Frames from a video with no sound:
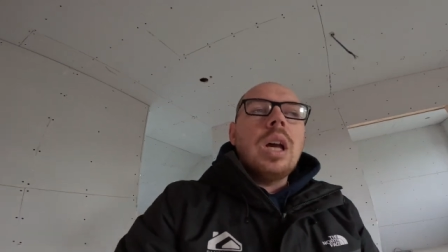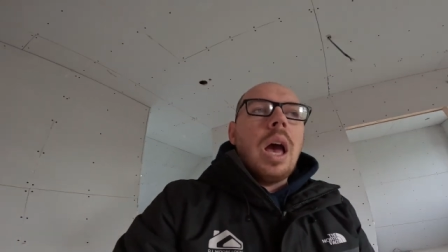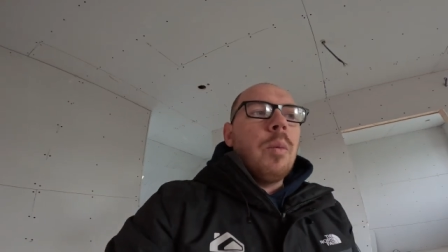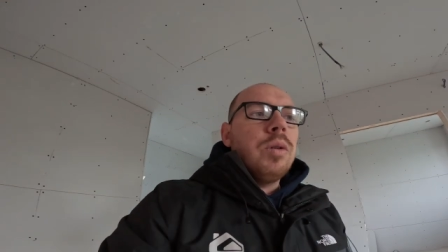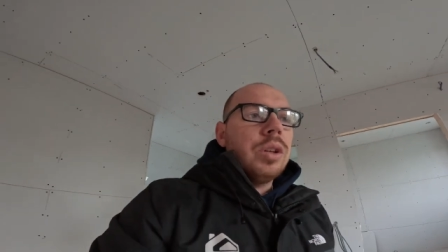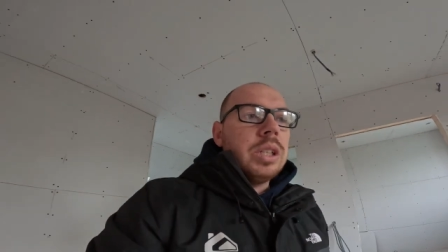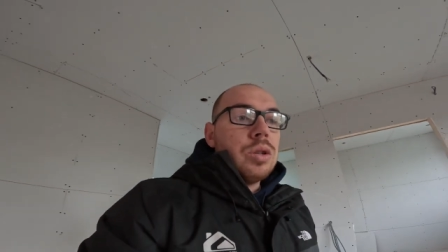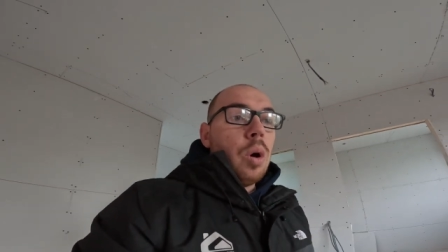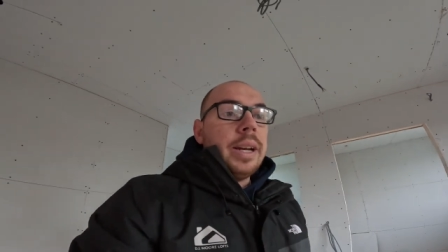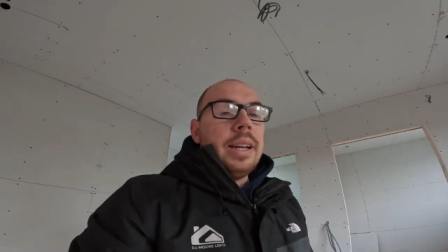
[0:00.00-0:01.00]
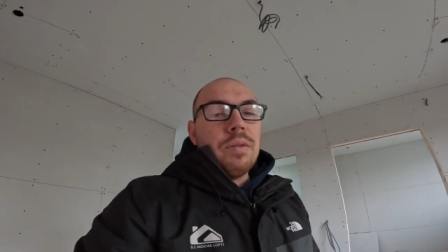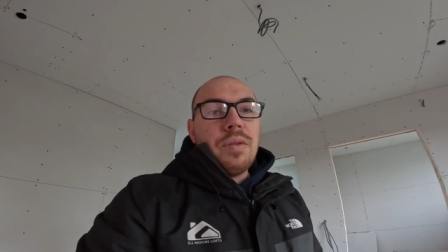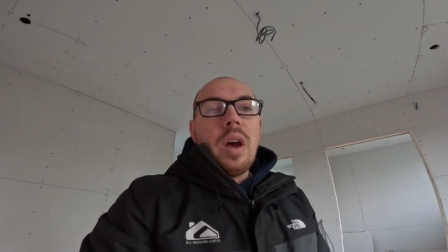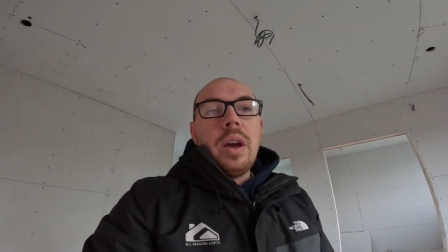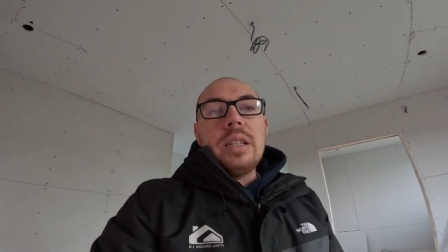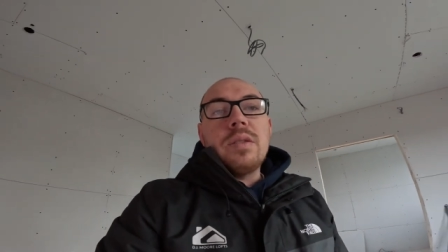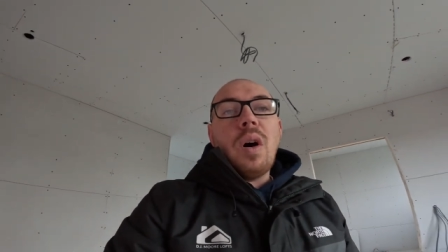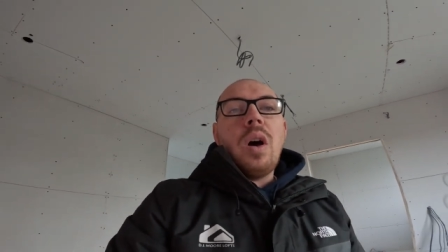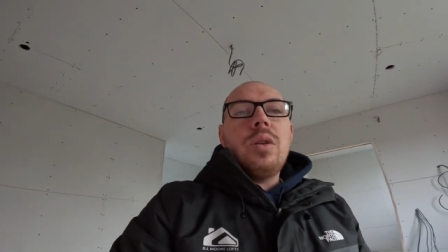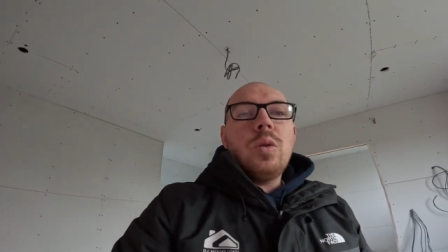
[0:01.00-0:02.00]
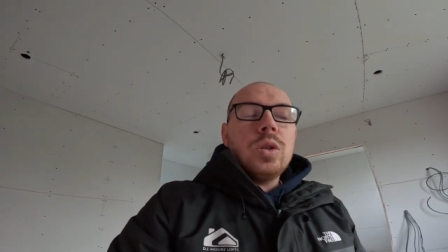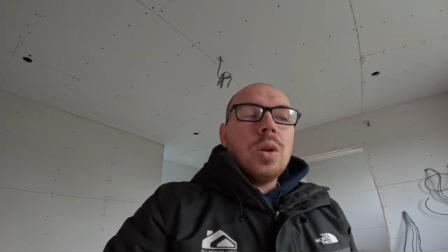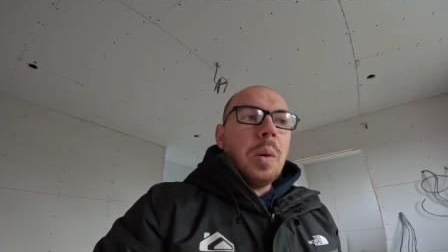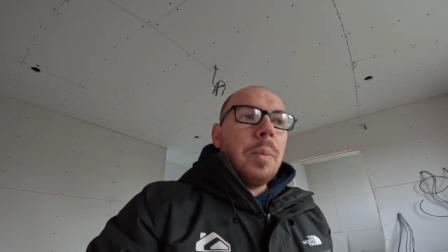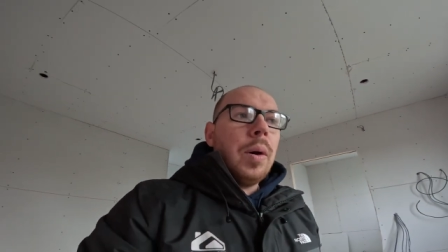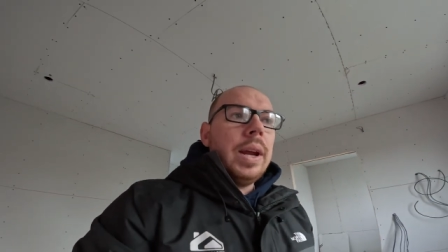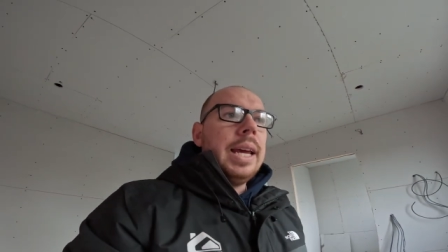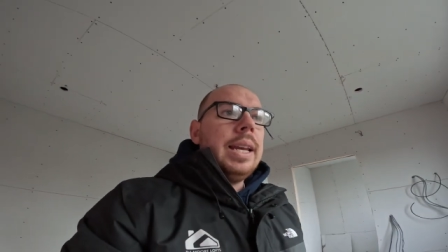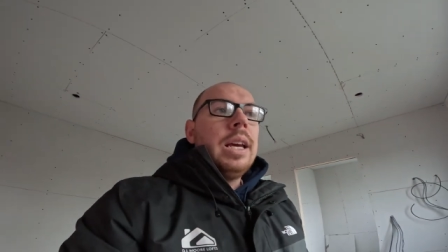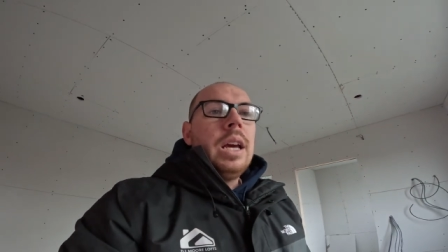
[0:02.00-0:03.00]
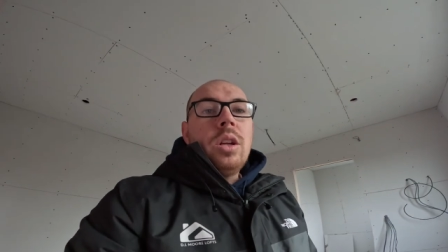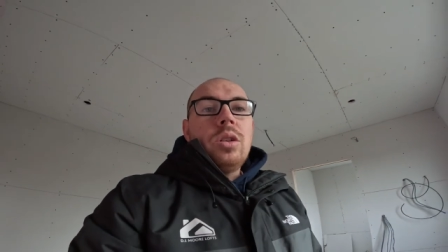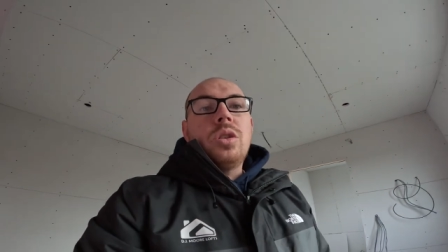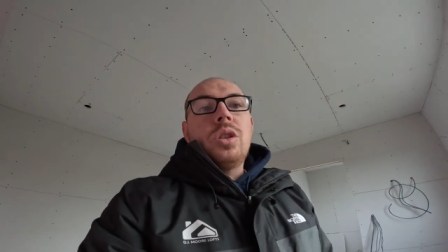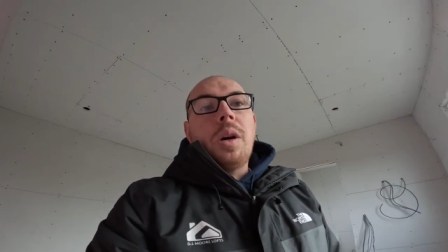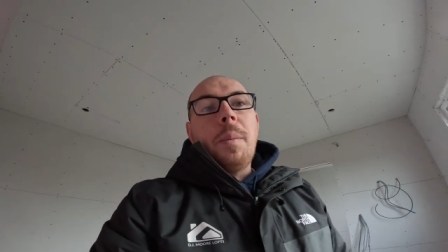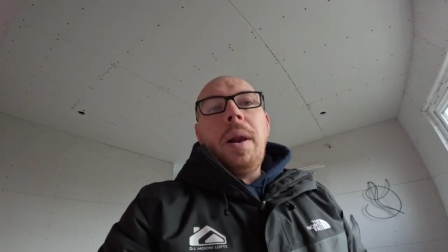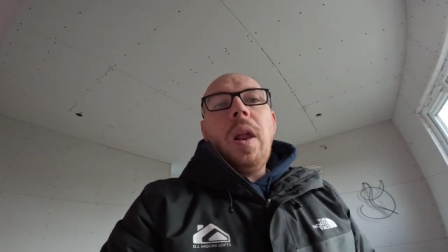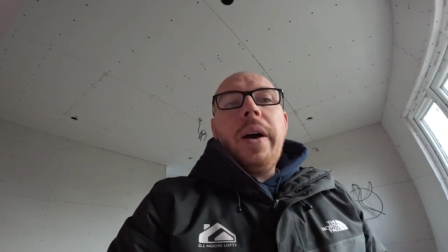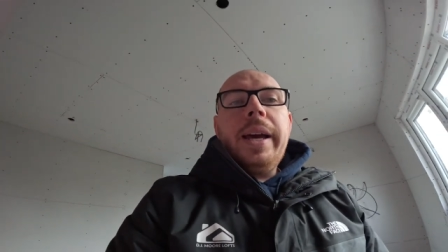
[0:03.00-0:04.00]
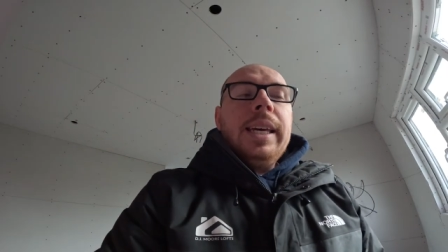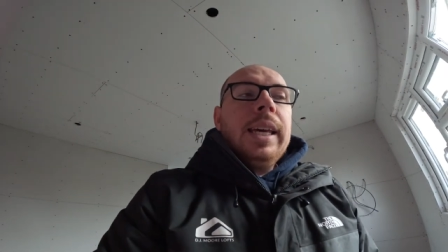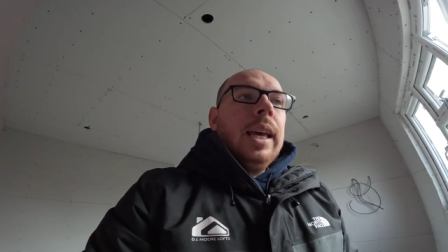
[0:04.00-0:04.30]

And we've got these 1930s fire doors that we're putting in just to comply.